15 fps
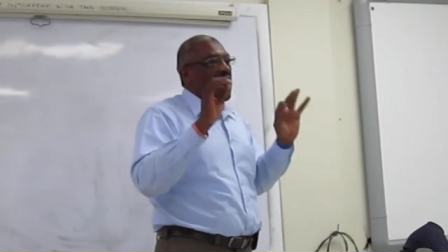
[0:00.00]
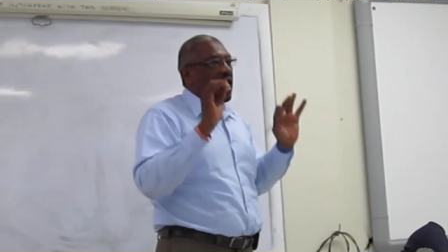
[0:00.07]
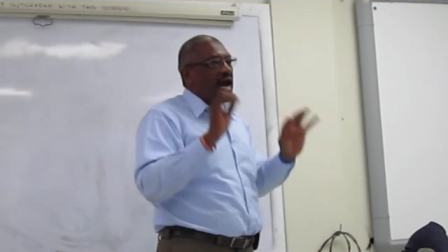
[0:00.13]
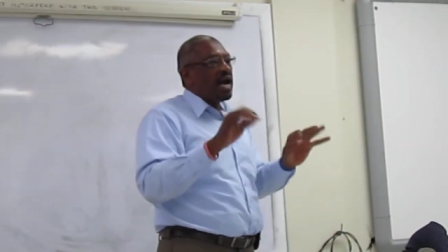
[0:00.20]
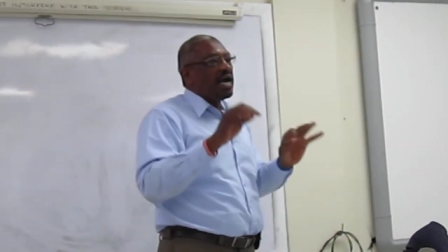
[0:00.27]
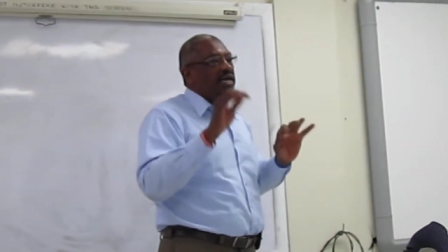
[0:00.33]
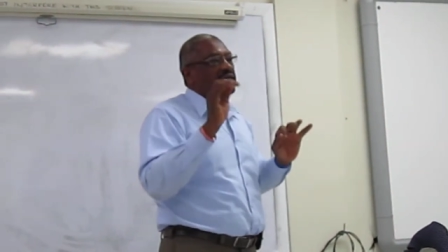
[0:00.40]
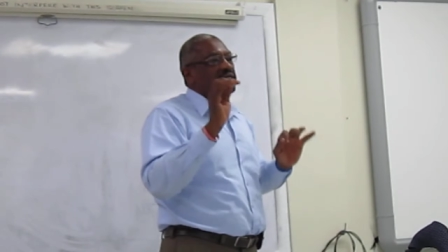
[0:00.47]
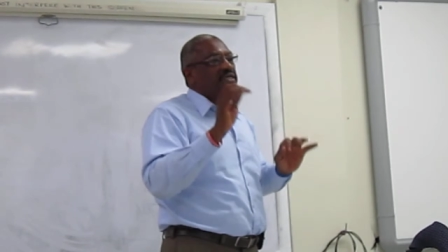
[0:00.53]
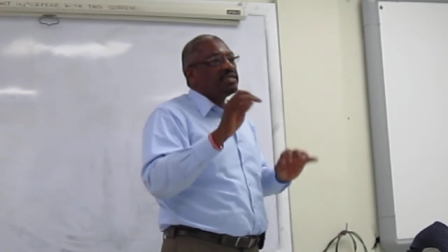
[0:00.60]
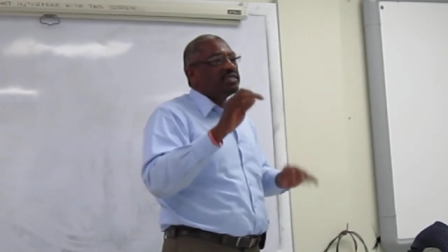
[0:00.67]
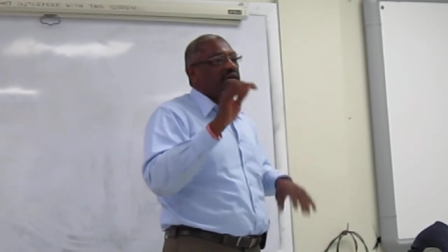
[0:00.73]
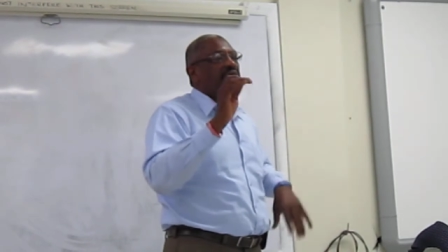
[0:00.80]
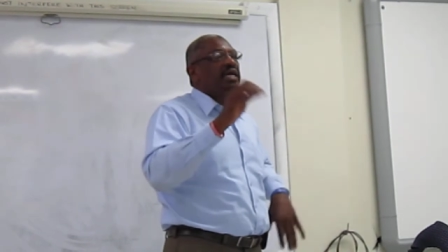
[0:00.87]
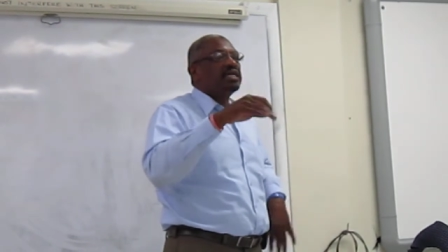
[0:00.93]
and
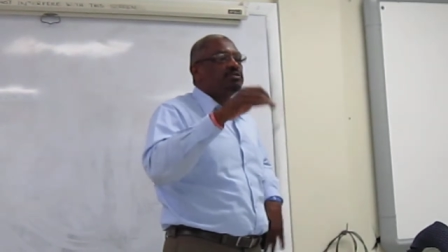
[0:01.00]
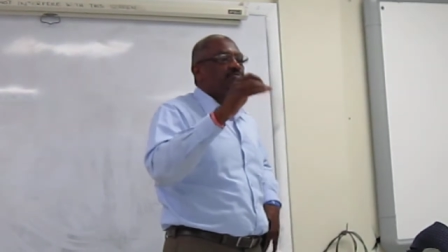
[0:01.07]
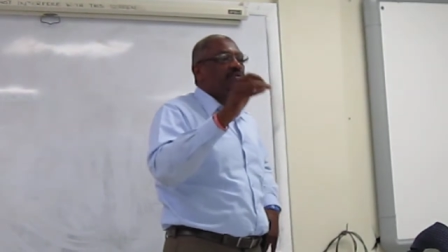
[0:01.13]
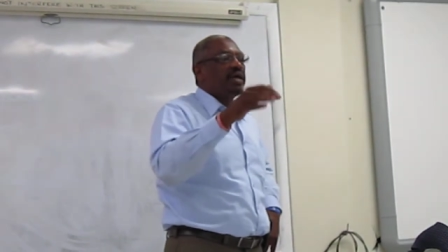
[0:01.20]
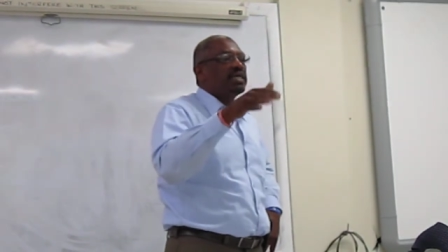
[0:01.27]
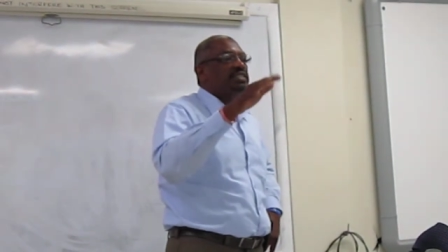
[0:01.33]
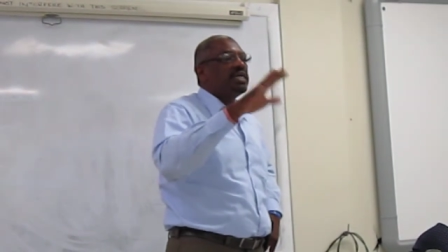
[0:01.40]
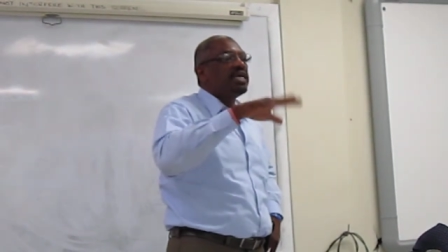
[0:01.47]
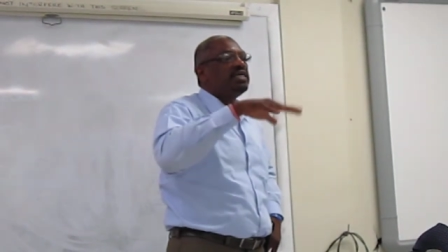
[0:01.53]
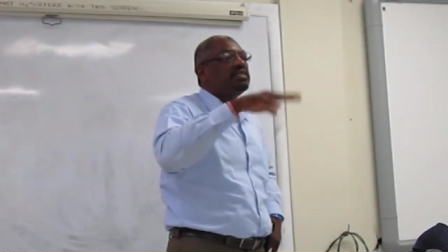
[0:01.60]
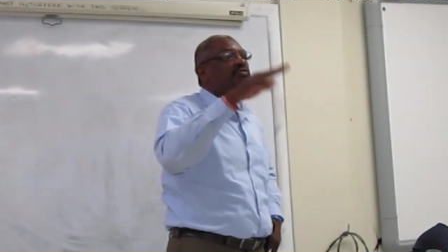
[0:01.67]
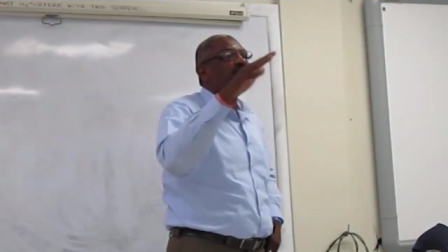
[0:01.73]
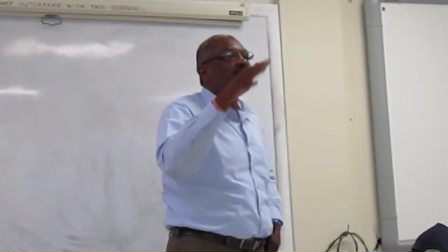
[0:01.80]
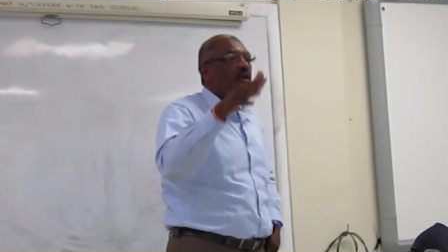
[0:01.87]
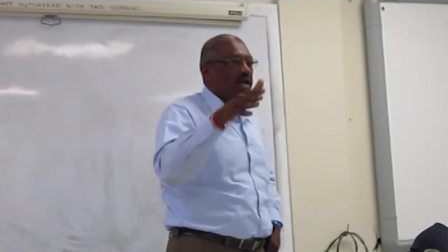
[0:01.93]
can express
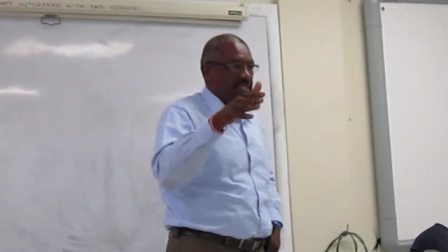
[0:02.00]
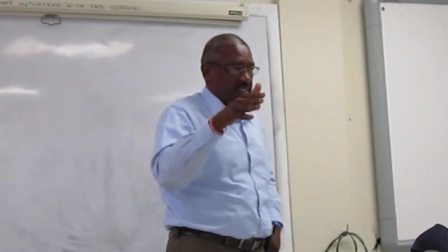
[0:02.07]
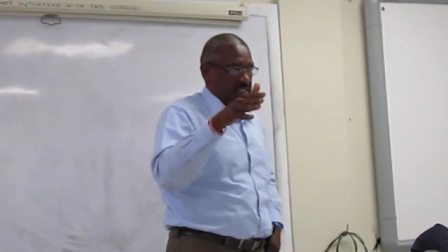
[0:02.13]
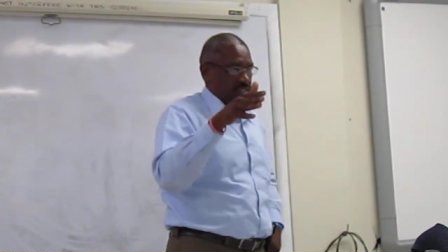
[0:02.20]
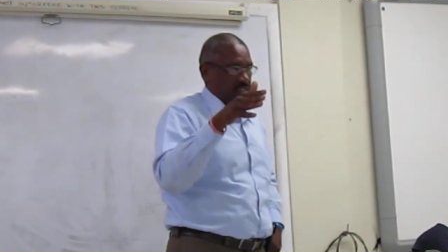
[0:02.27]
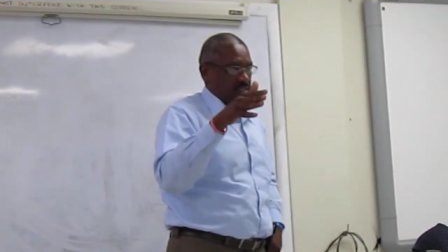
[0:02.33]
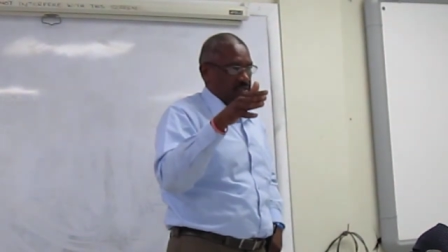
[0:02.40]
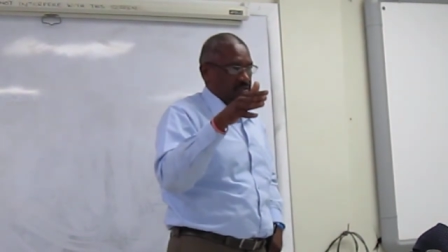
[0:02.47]
his voice.